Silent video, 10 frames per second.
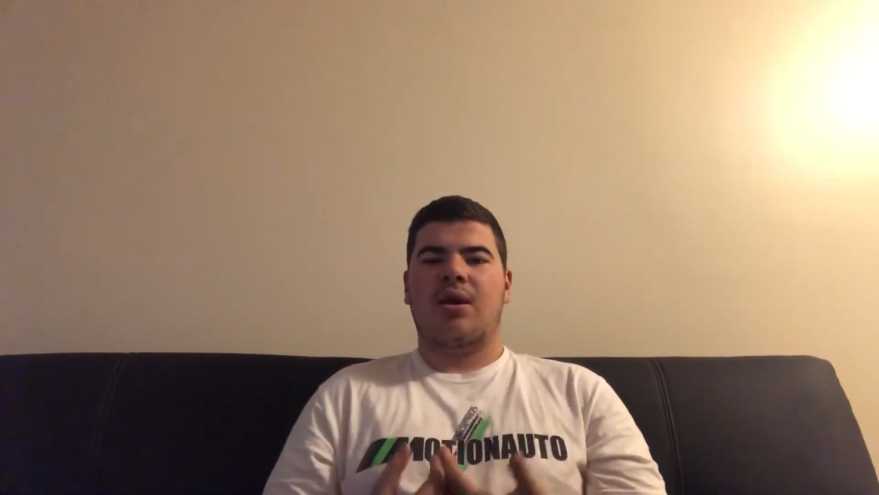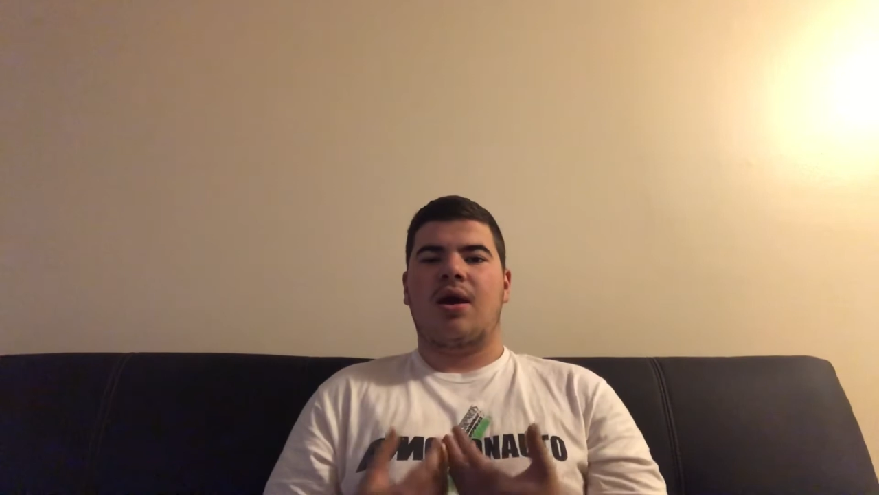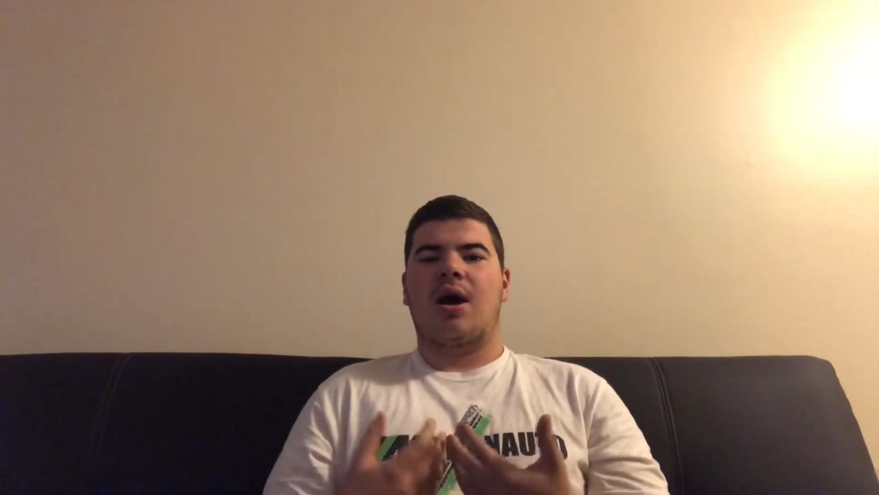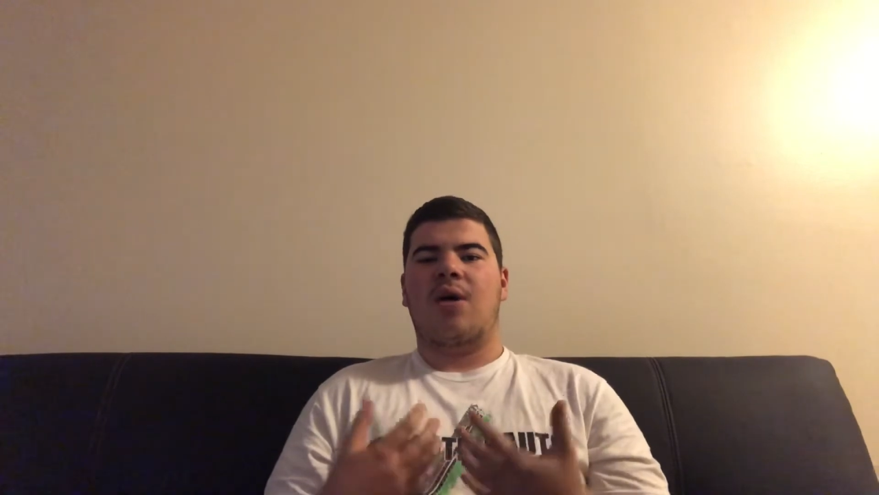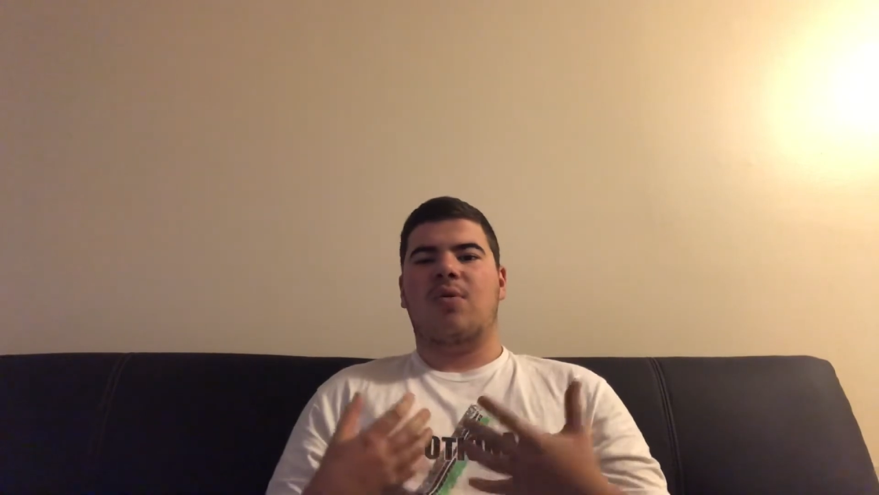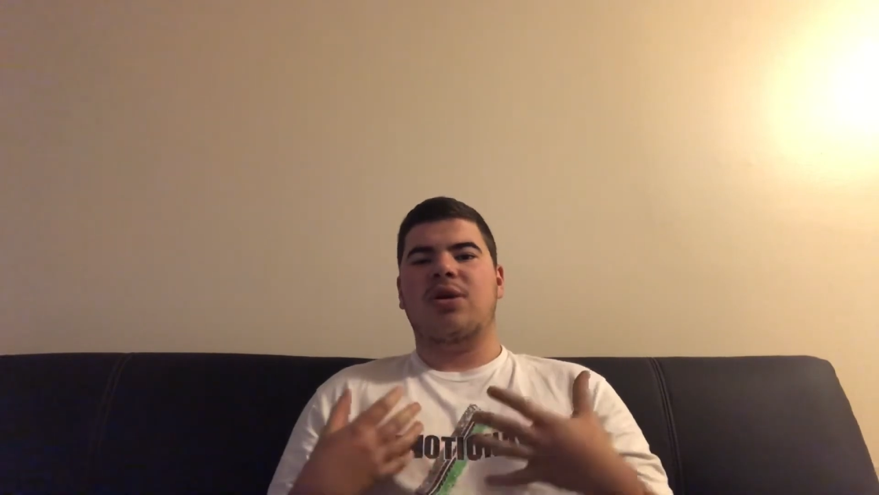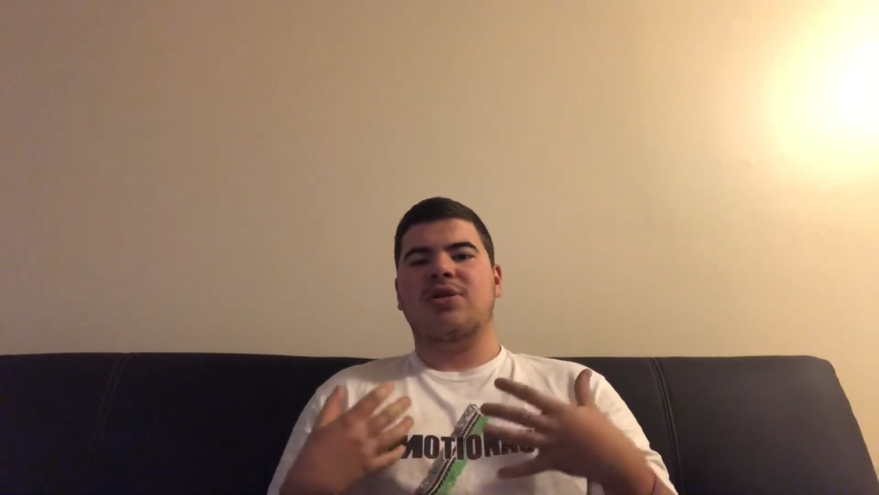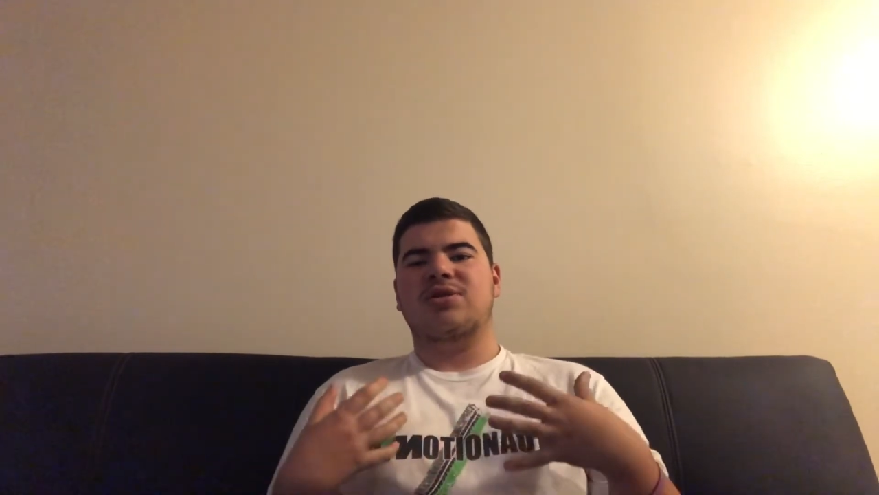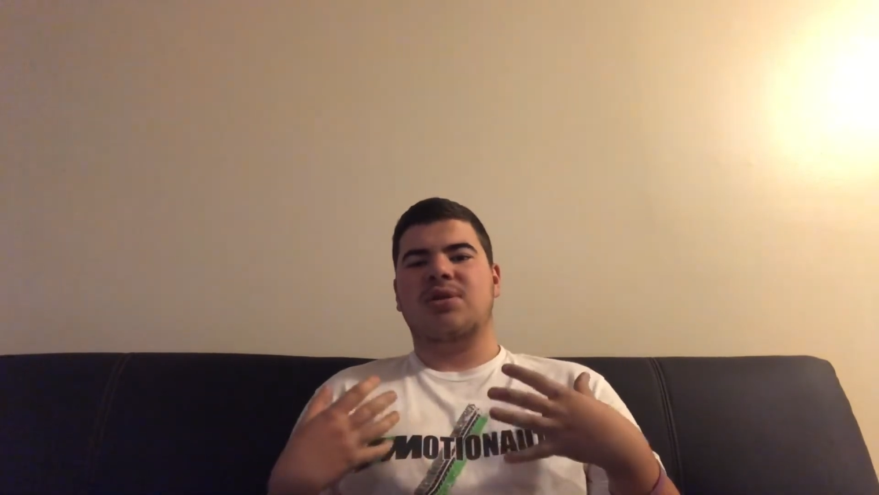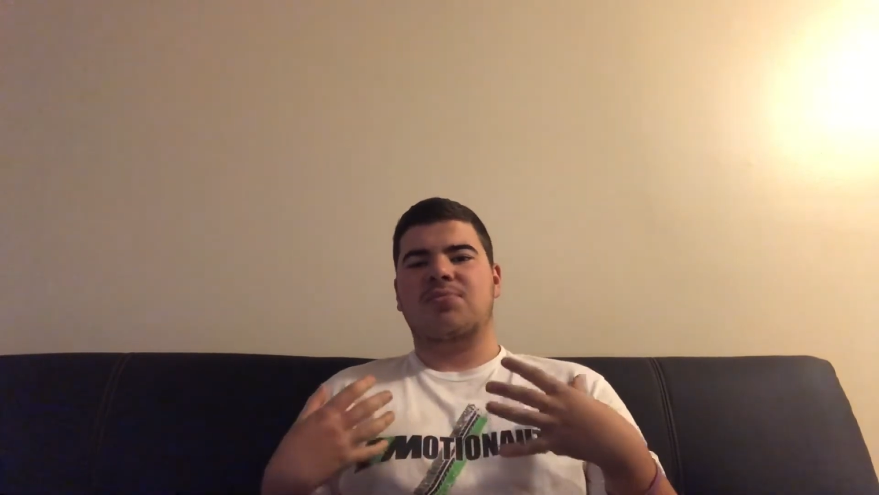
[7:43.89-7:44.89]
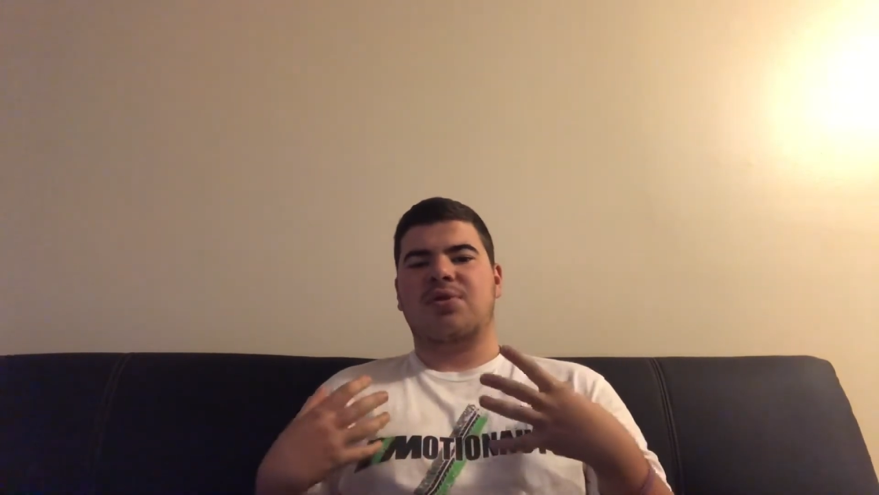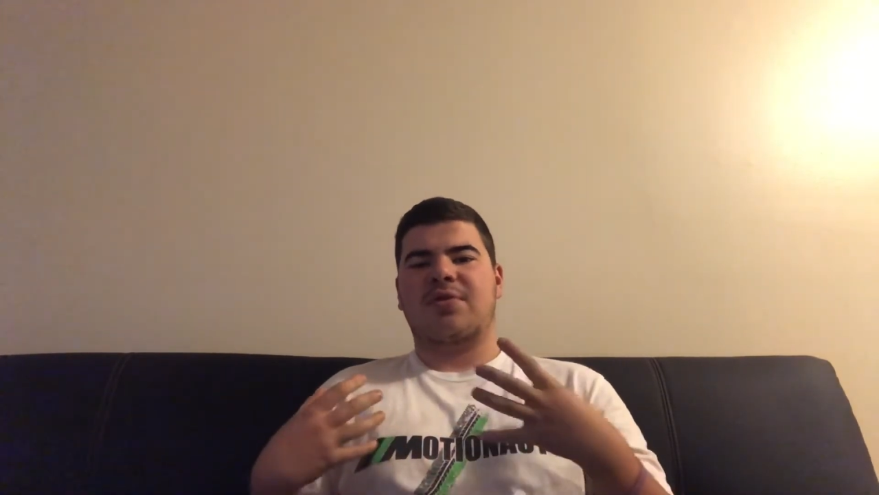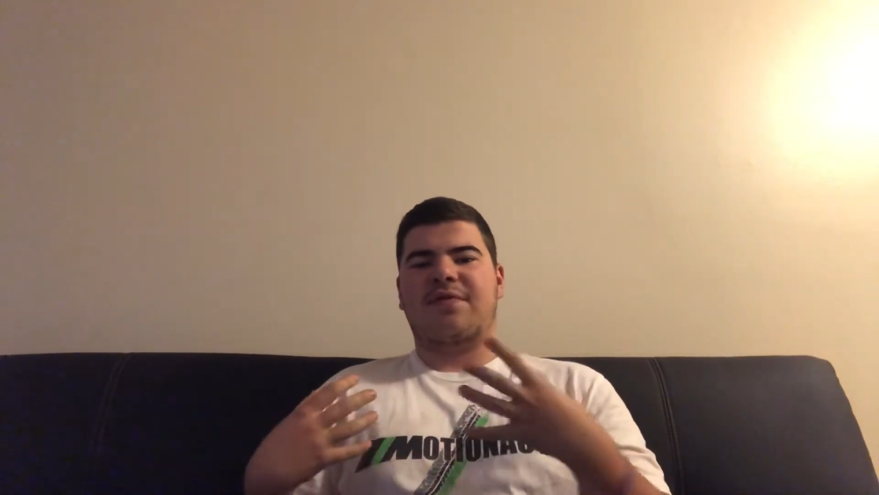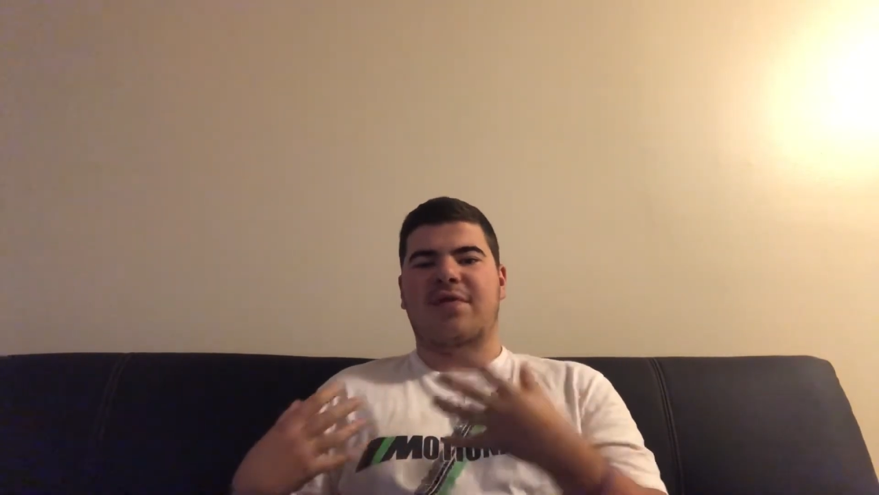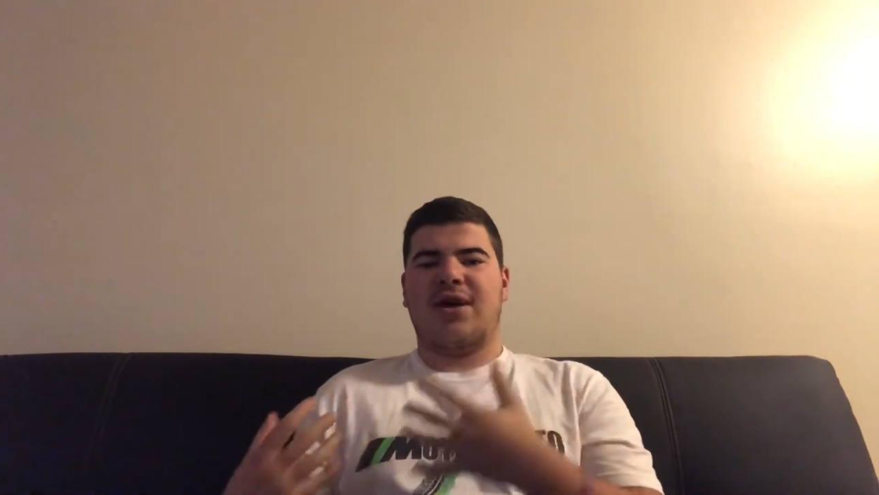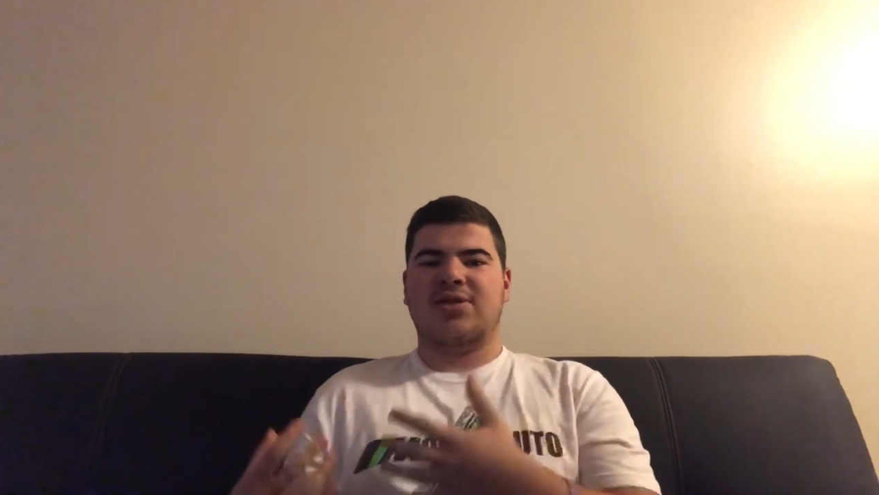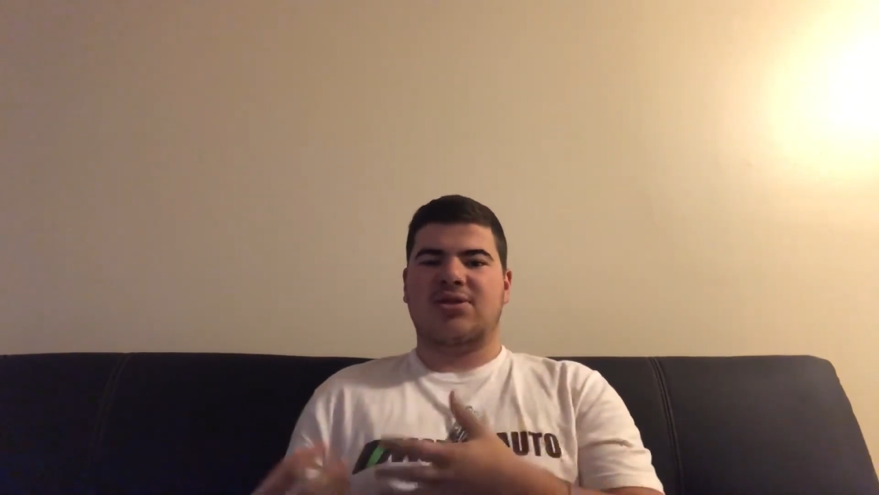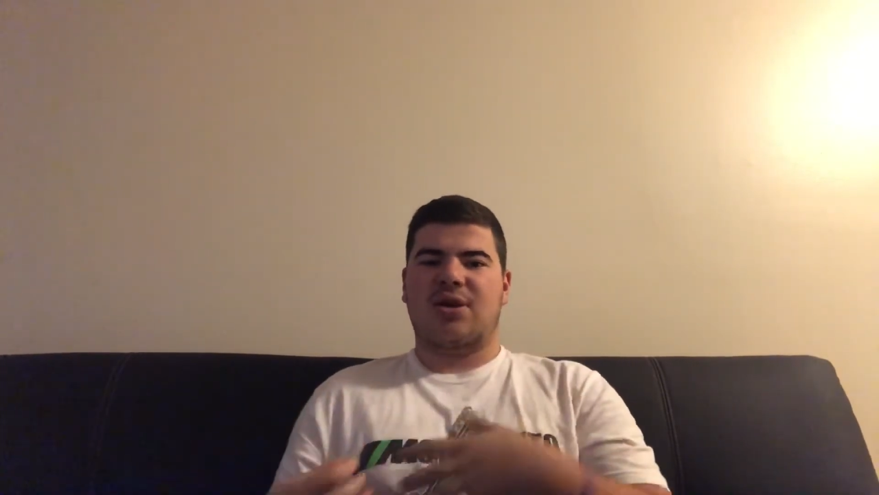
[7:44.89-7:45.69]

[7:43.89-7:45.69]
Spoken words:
I wanted something faster.